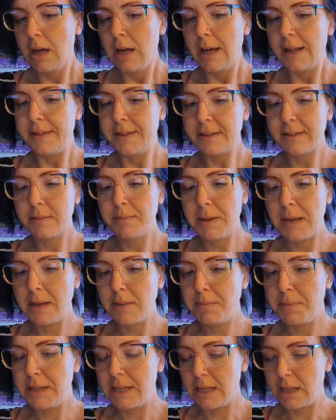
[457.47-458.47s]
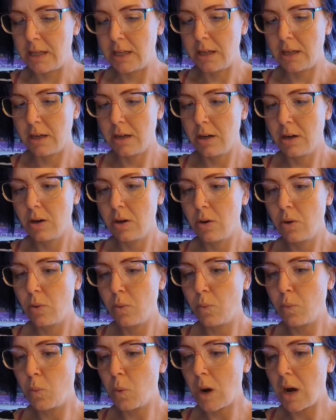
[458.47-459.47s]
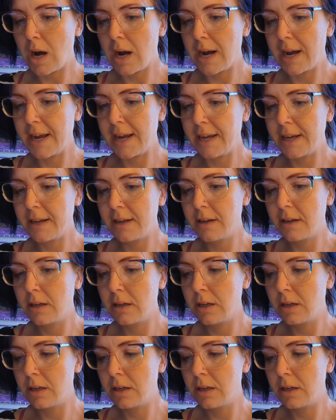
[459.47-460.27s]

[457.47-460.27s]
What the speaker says: And this may be why